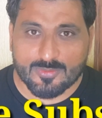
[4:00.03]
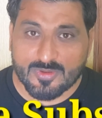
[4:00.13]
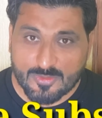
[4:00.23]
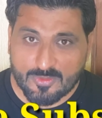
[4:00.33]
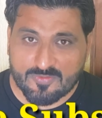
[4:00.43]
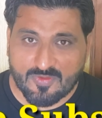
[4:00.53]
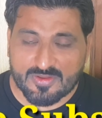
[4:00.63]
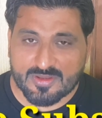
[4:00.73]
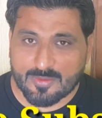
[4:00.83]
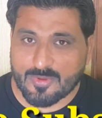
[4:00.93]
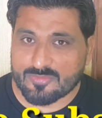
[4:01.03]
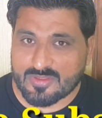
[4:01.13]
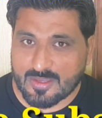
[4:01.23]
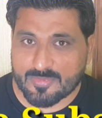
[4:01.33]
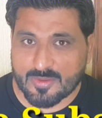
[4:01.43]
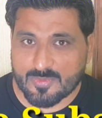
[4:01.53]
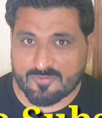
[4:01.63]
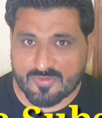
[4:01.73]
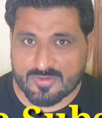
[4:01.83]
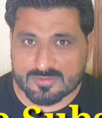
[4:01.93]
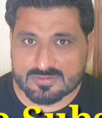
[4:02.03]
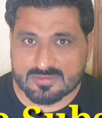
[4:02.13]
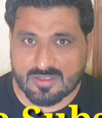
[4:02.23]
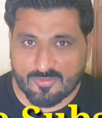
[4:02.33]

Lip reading: will be notified about the upcoming videos.